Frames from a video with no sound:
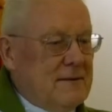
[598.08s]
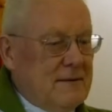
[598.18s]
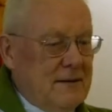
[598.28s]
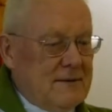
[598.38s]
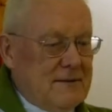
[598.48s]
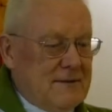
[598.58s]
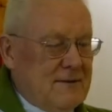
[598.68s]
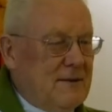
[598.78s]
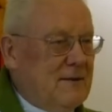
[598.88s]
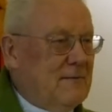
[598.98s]
yes,
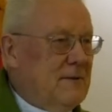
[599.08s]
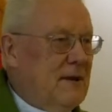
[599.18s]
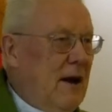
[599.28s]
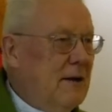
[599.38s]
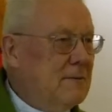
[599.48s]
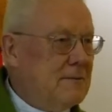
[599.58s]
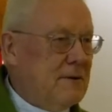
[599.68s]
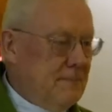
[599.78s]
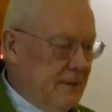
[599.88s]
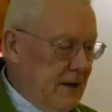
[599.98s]
we
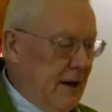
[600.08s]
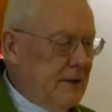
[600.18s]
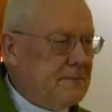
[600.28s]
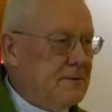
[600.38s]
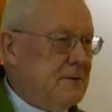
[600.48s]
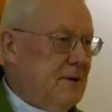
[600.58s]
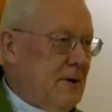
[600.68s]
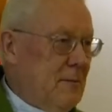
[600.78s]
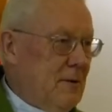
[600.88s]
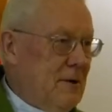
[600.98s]
are
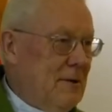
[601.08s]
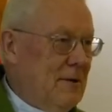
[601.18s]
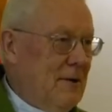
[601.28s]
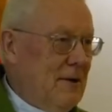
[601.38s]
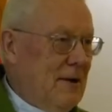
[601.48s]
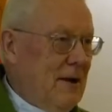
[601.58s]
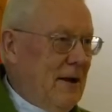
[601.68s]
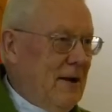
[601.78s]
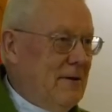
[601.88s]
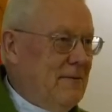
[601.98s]
vulnerable.
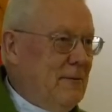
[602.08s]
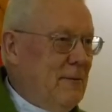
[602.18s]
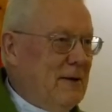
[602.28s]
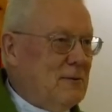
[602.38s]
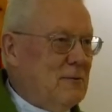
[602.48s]
And if we want